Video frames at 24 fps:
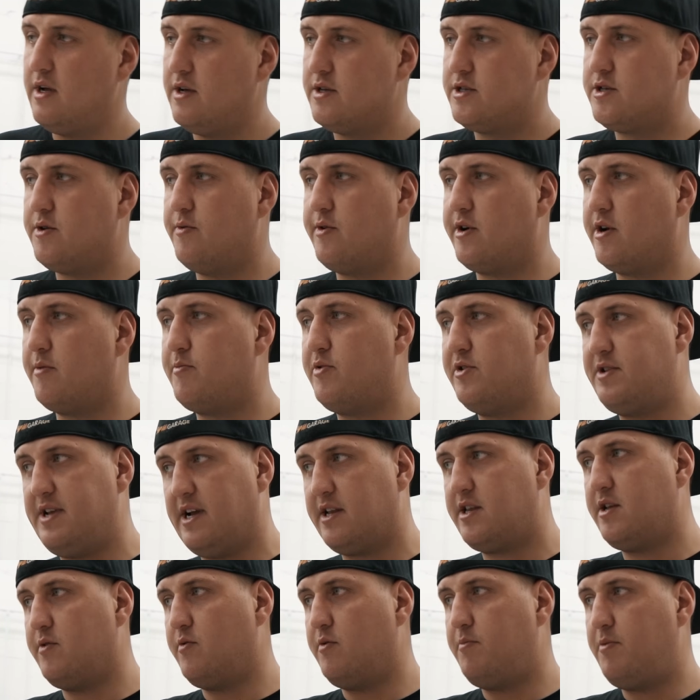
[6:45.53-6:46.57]
So we're going to
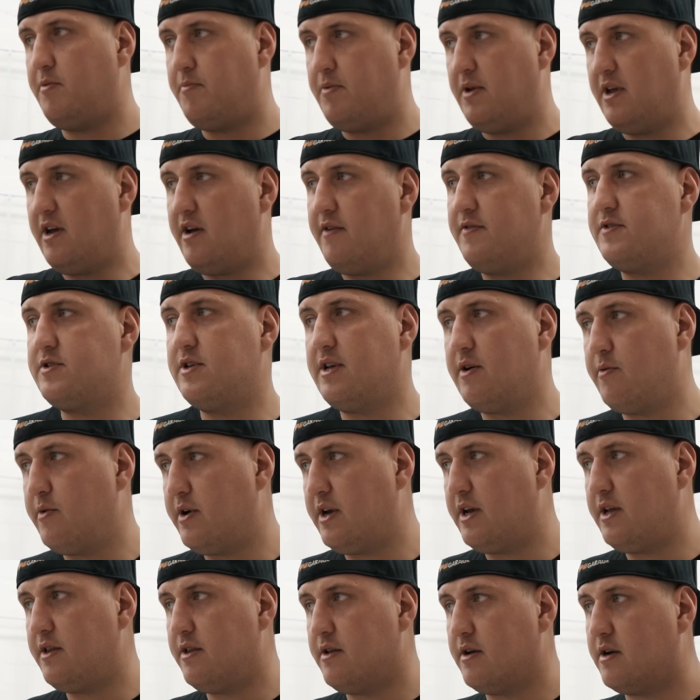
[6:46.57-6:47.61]
protect it with PPF, so that
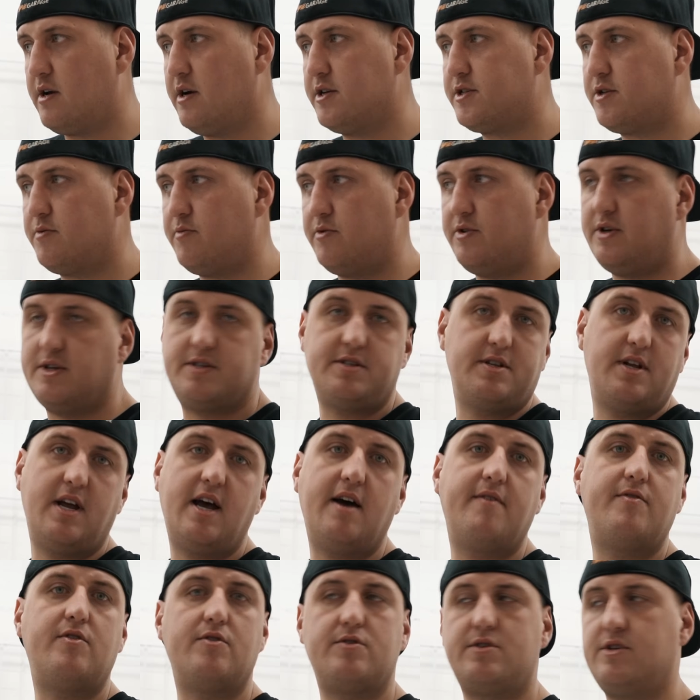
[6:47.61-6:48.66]
way the customer doesn't
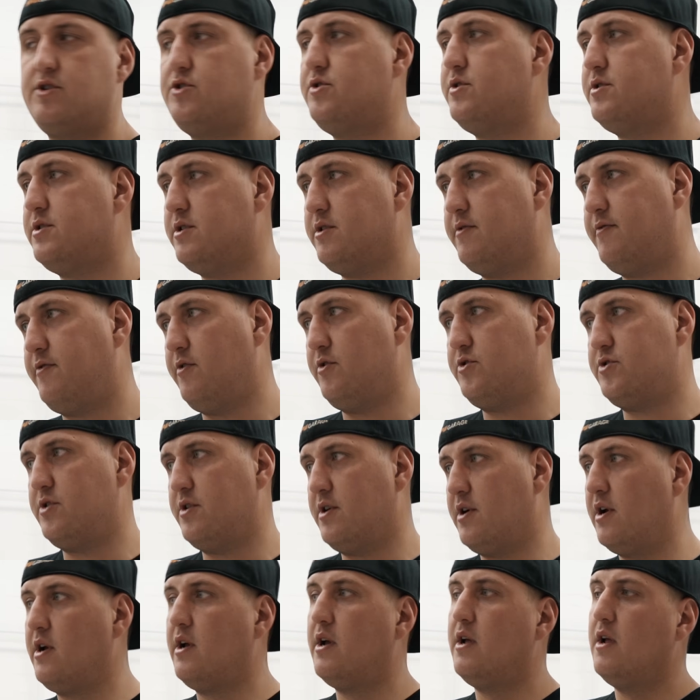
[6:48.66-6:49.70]
have those issues in the
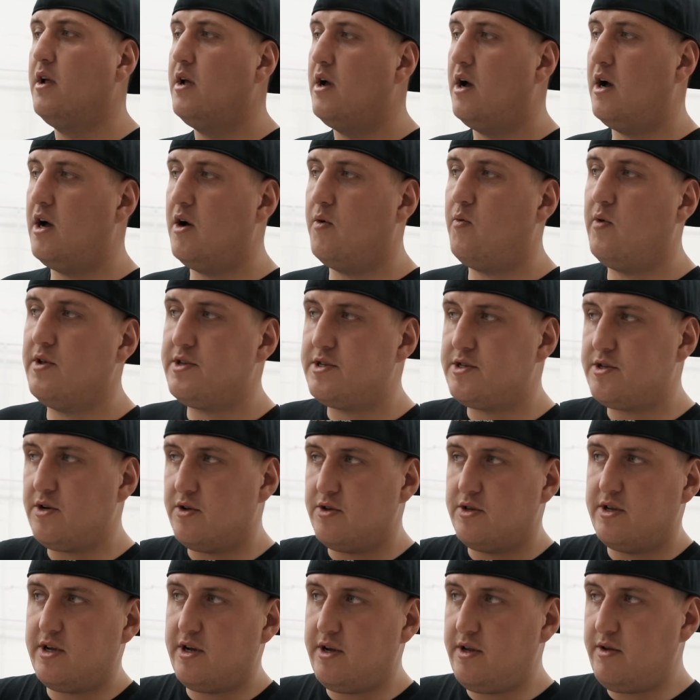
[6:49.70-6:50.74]
future. Once it's
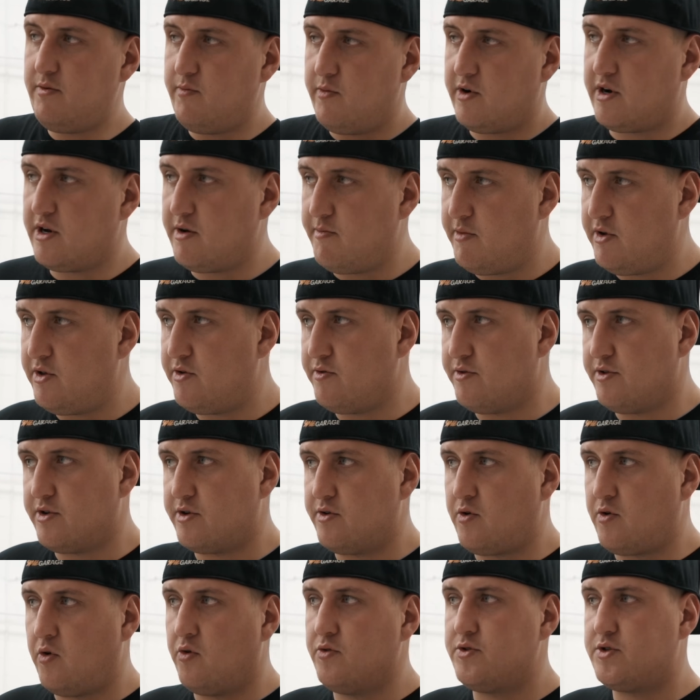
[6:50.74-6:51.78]
all done, we're going to be doing the
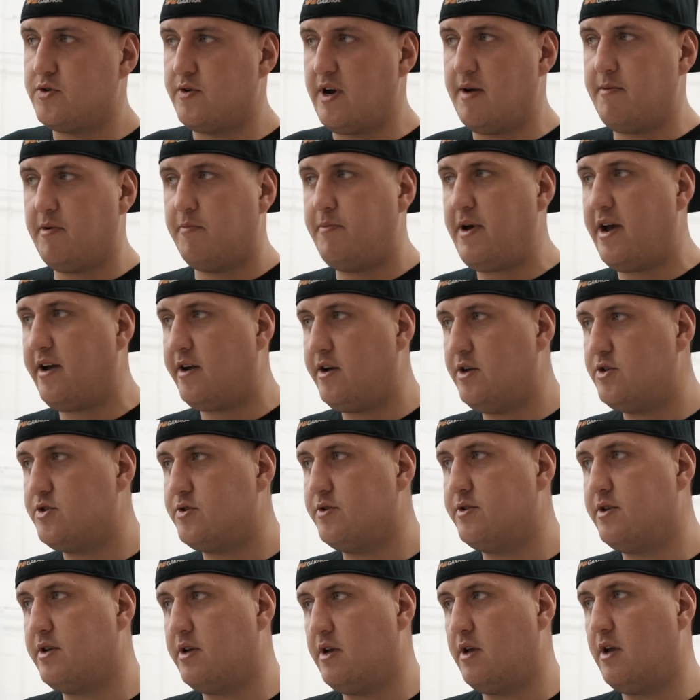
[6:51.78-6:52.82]
gold ceramic package
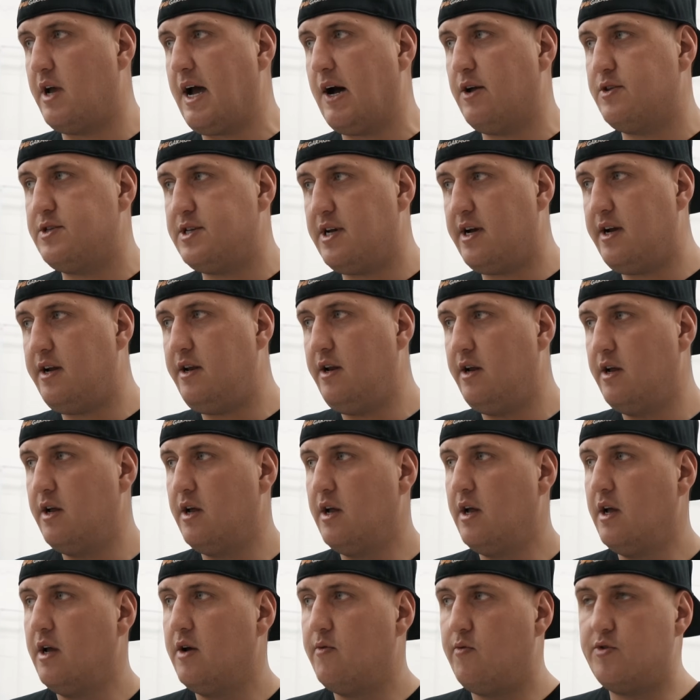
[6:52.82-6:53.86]
on the outside,
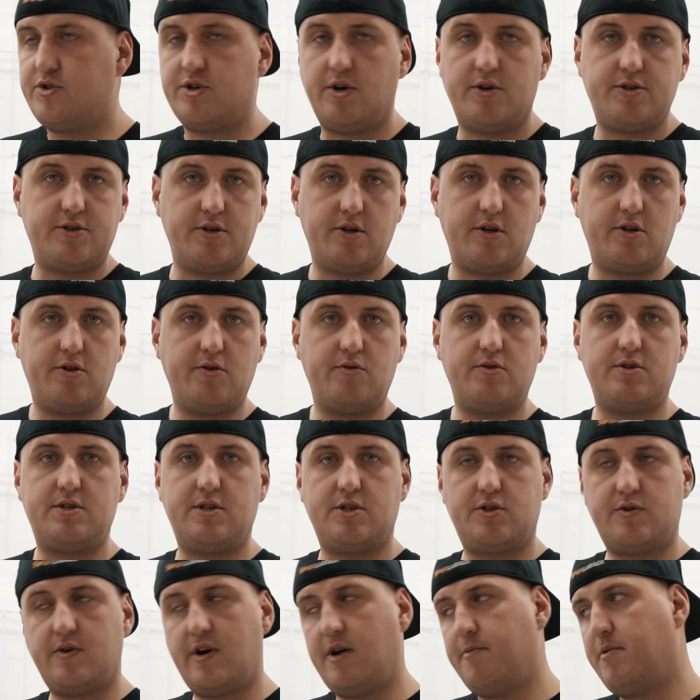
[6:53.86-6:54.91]
which also includes the
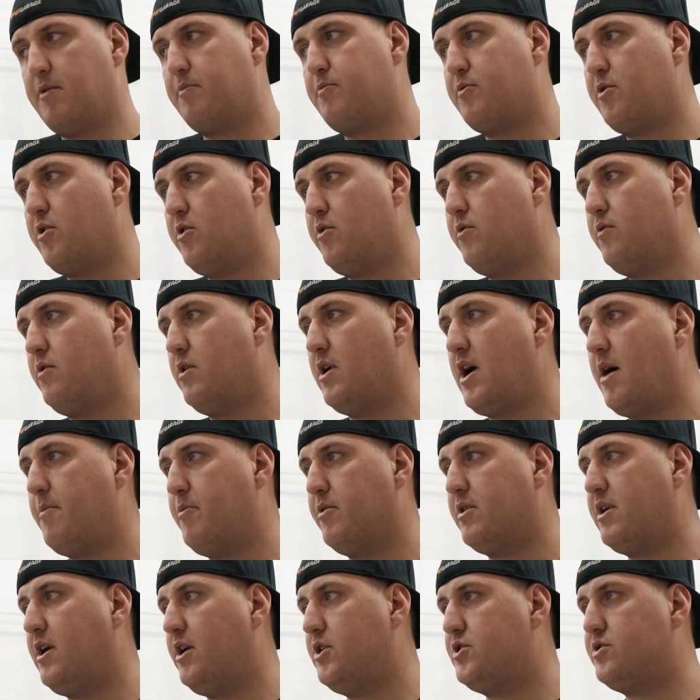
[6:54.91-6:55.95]
Ceramic Pro
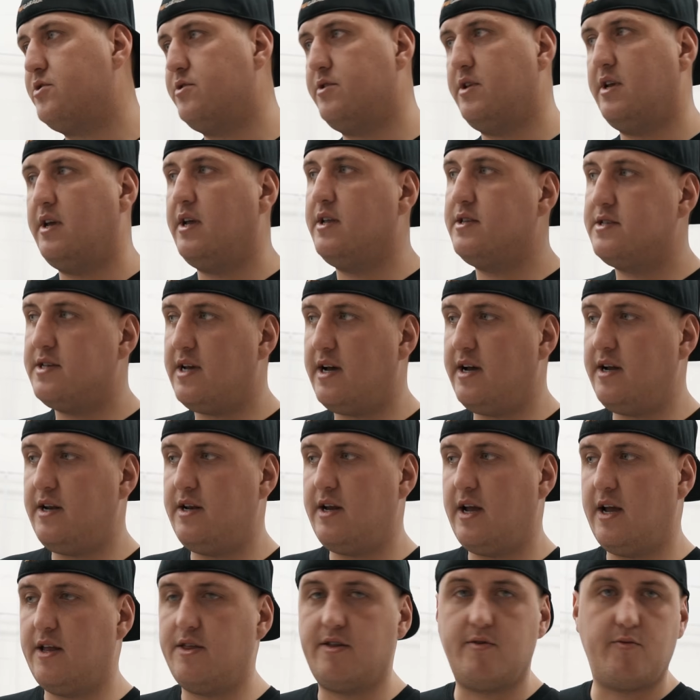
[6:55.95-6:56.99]
application on the inside
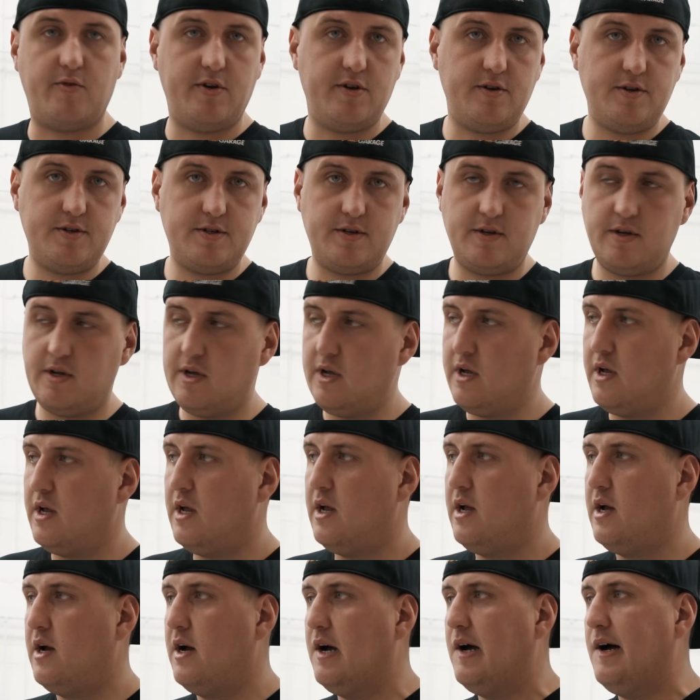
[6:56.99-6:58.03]
and the wheels.
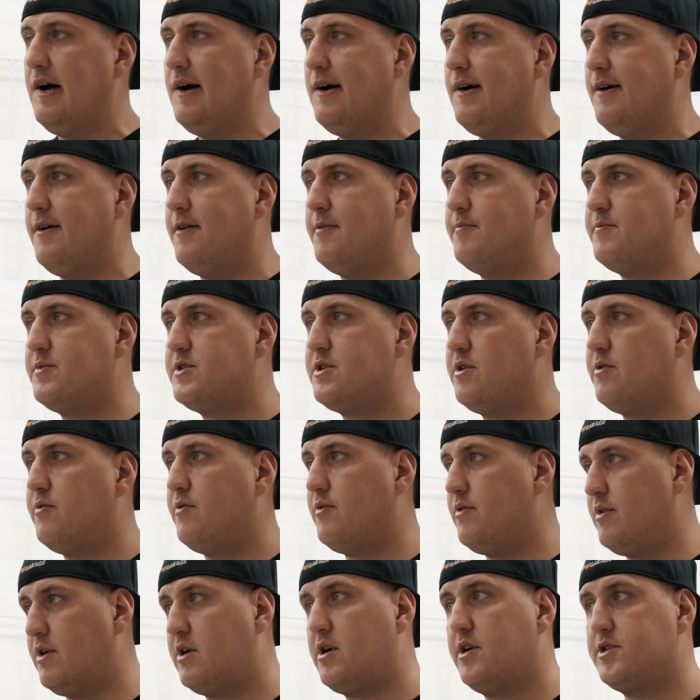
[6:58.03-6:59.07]
So
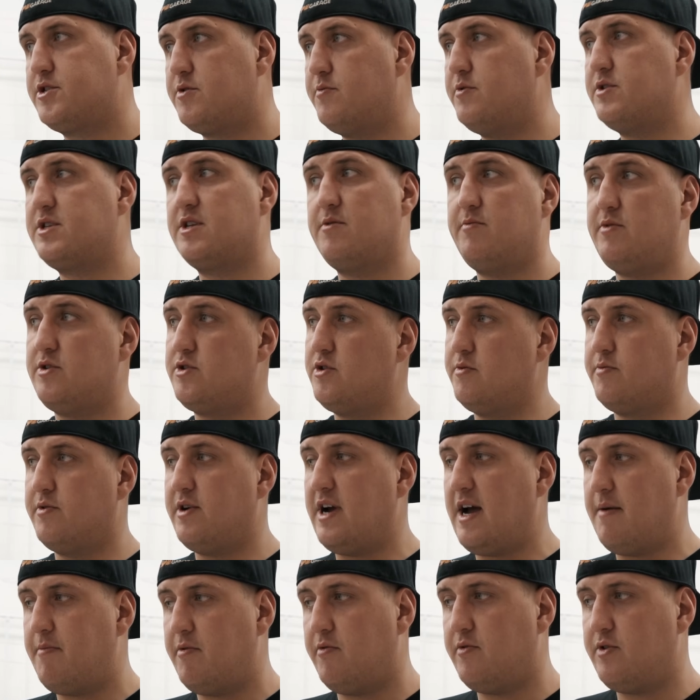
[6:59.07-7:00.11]
the customer is going to be super
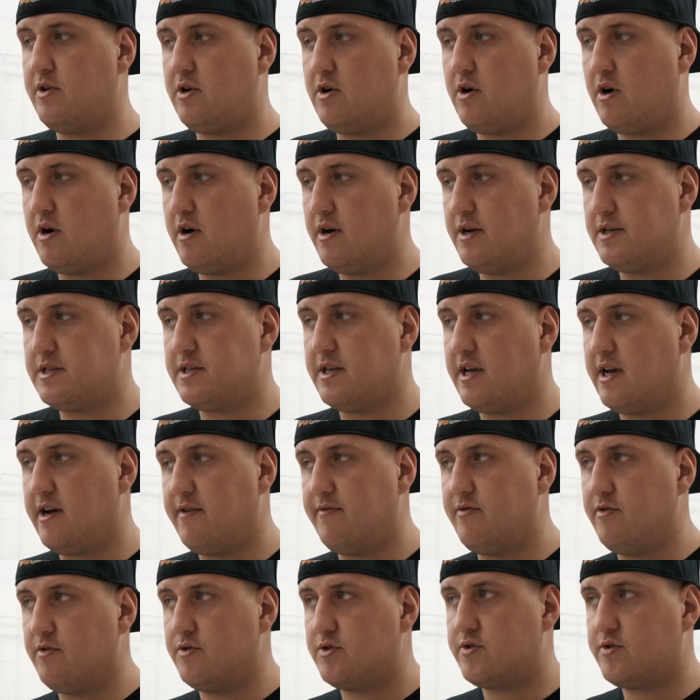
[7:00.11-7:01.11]
happy with the car. He's going to have no